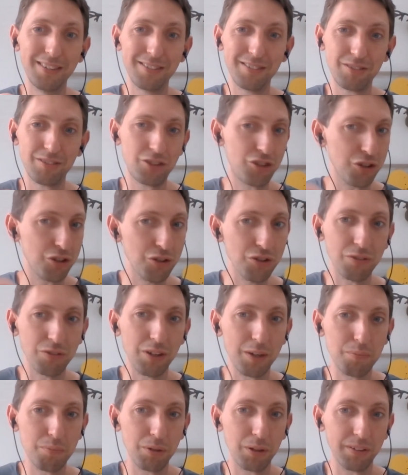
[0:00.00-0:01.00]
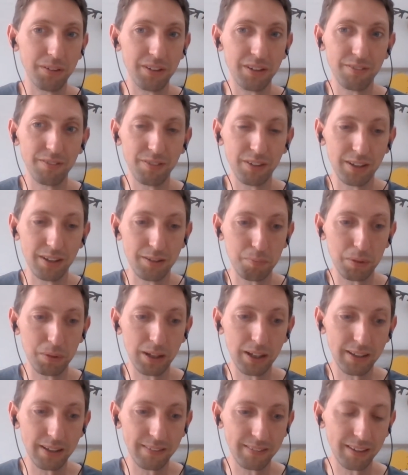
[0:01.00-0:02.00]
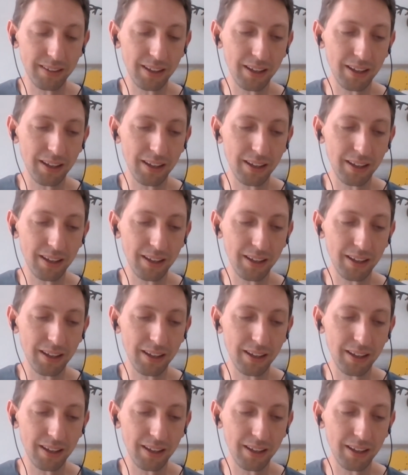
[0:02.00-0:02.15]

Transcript: choose the right product in the first place?